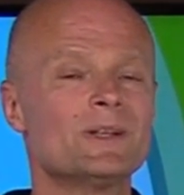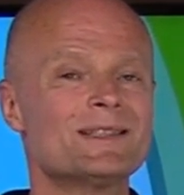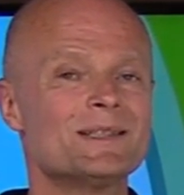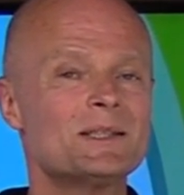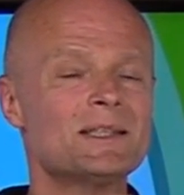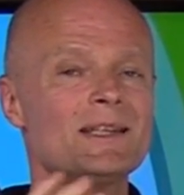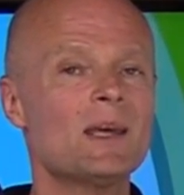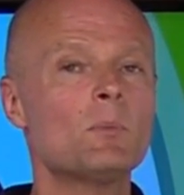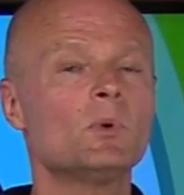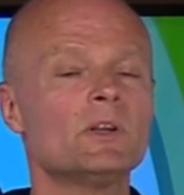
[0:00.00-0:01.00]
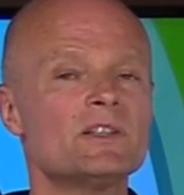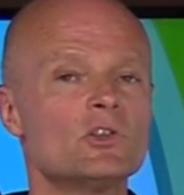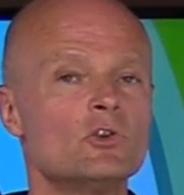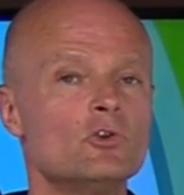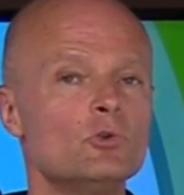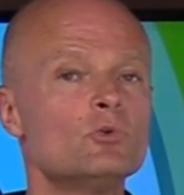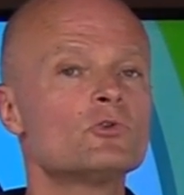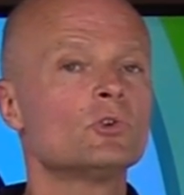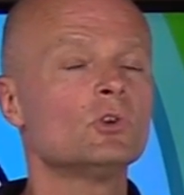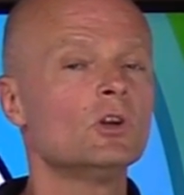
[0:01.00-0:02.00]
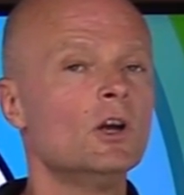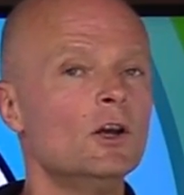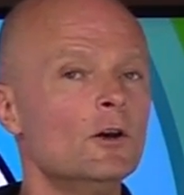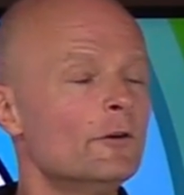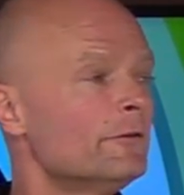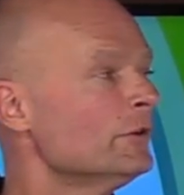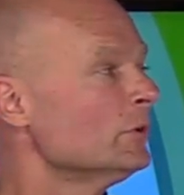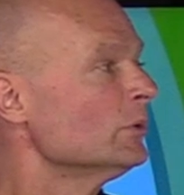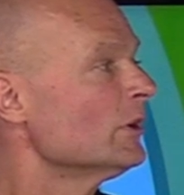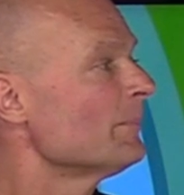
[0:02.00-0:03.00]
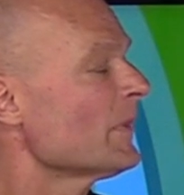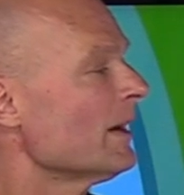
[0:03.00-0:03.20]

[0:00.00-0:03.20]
It's a stable, it's a neutral food.